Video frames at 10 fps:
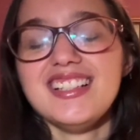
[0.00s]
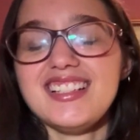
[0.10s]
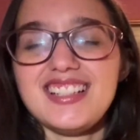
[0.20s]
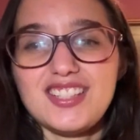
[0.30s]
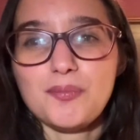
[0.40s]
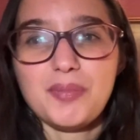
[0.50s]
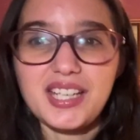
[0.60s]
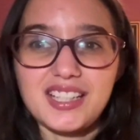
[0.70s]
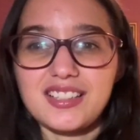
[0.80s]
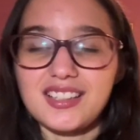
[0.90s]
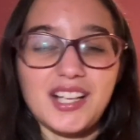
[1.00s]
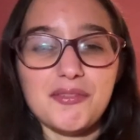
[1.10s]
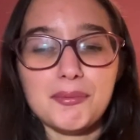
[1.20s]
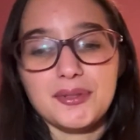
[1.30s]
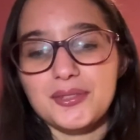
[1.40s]
he's a big,
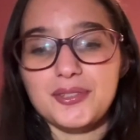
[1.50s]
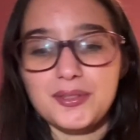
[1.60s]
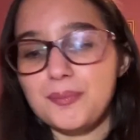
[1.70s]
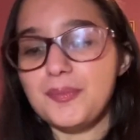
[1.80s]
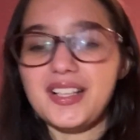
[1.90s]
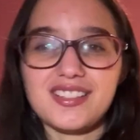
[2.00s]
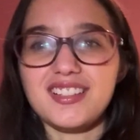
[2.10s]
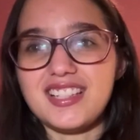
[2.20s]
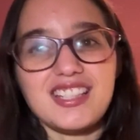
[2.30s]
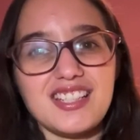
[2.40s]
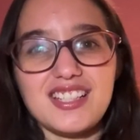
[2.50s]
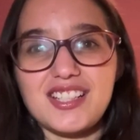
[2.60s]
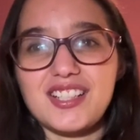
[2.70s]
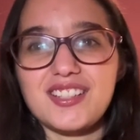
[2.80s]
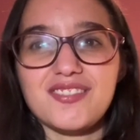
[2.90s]
lovable, muscly,